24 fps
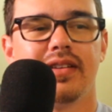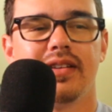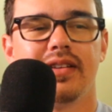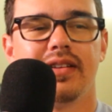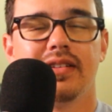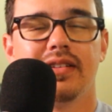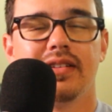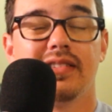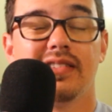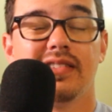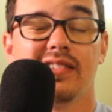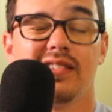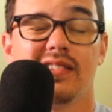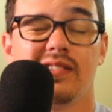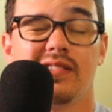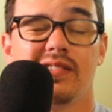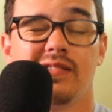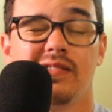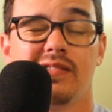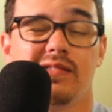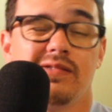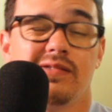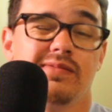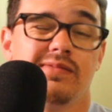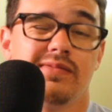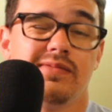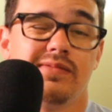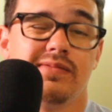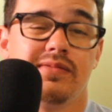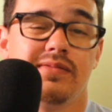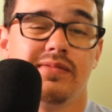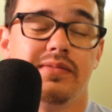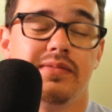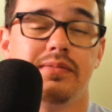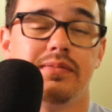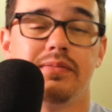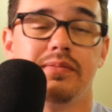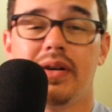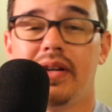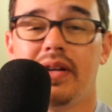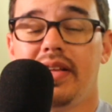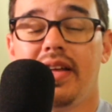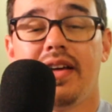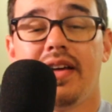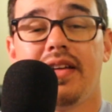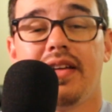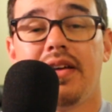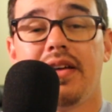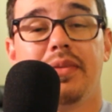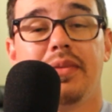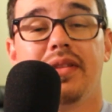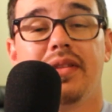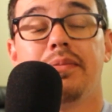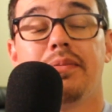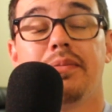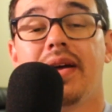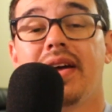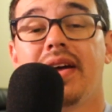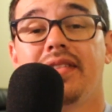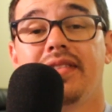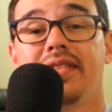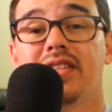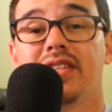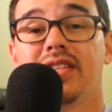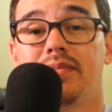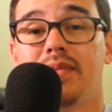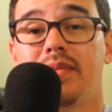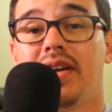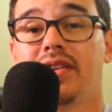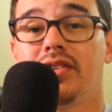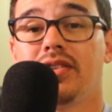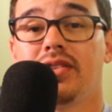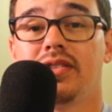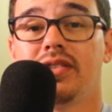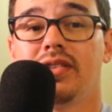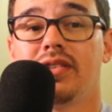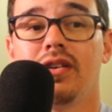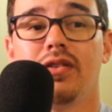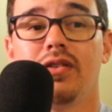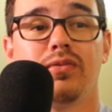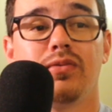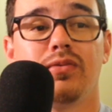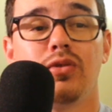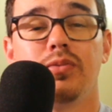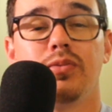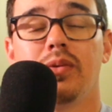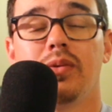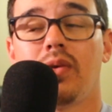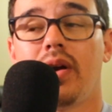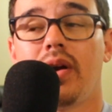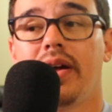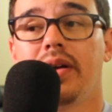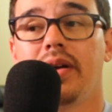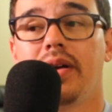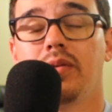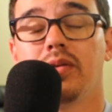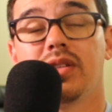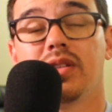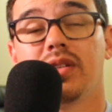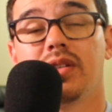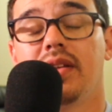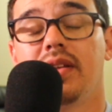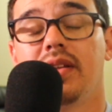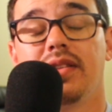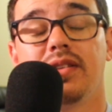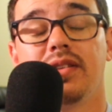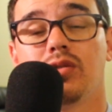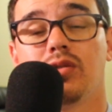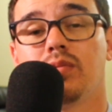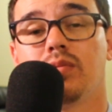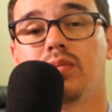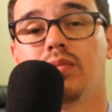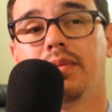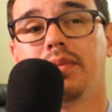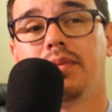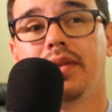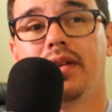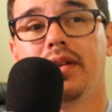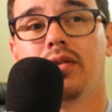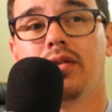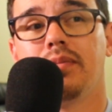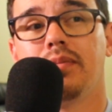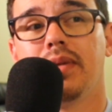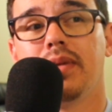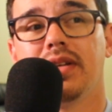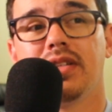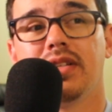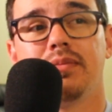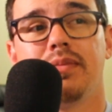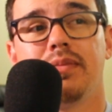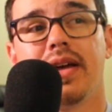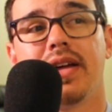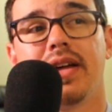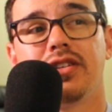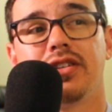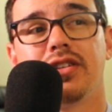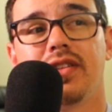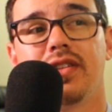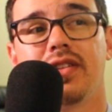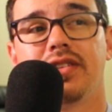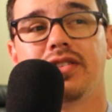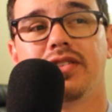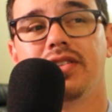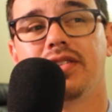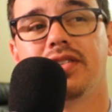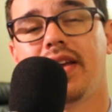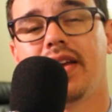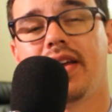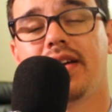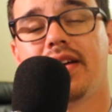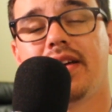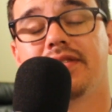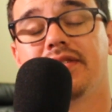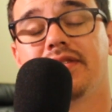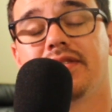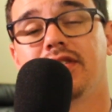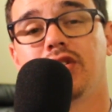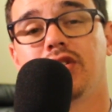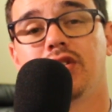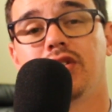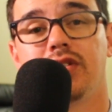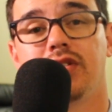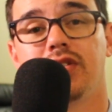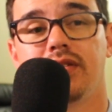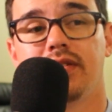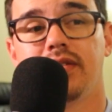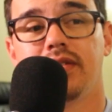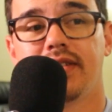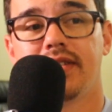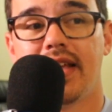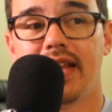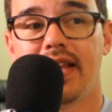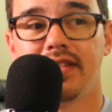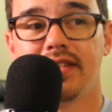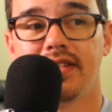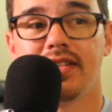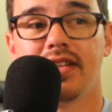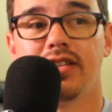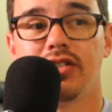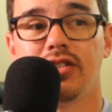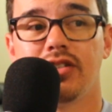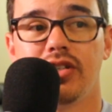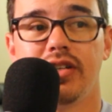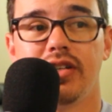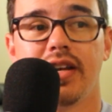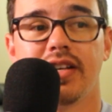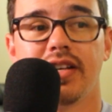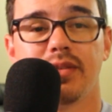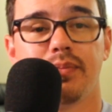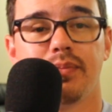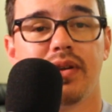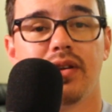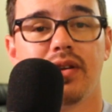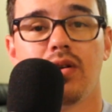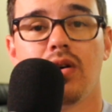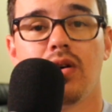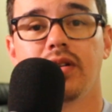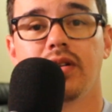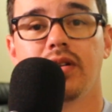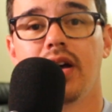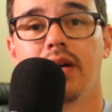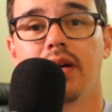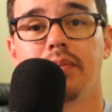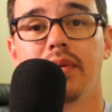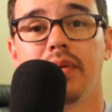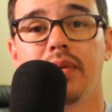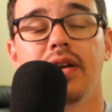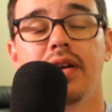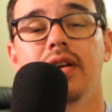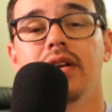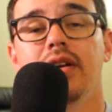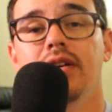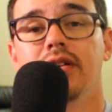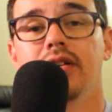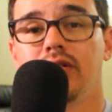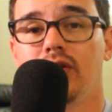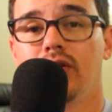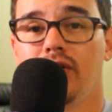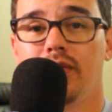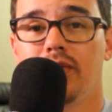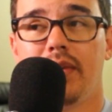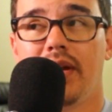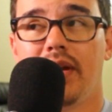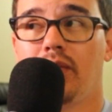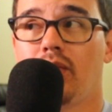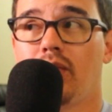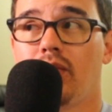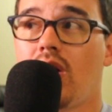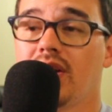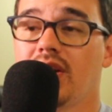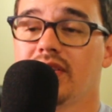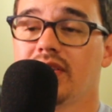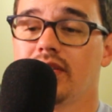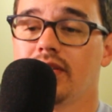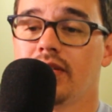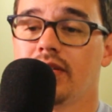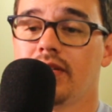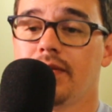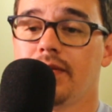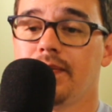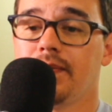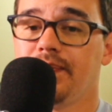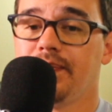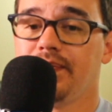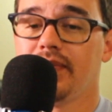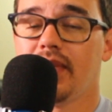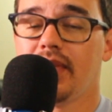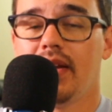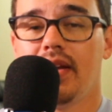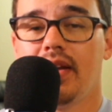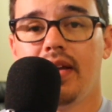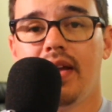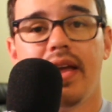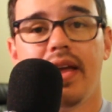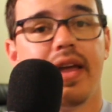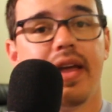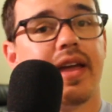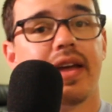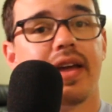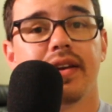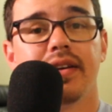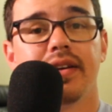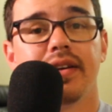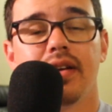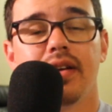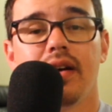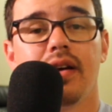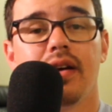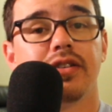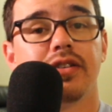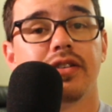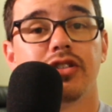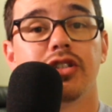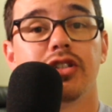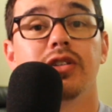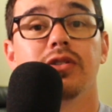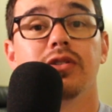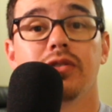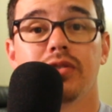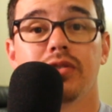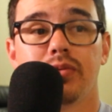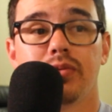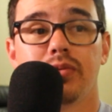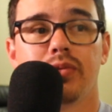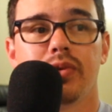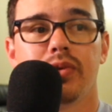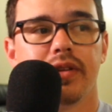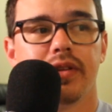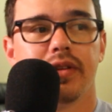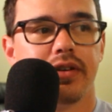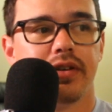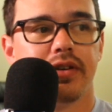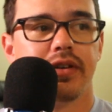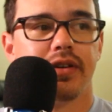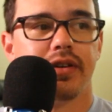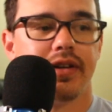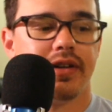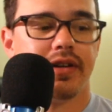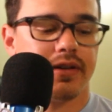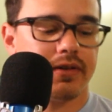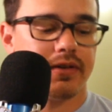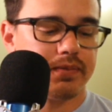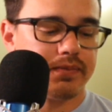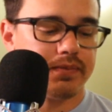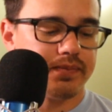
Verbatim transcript: so, but yeah, I mean the ma this match itself, Ruby Riot was eh, this was probably her best match that she's had since she's since she has been called up to the main roster, and uh, she looked really good here.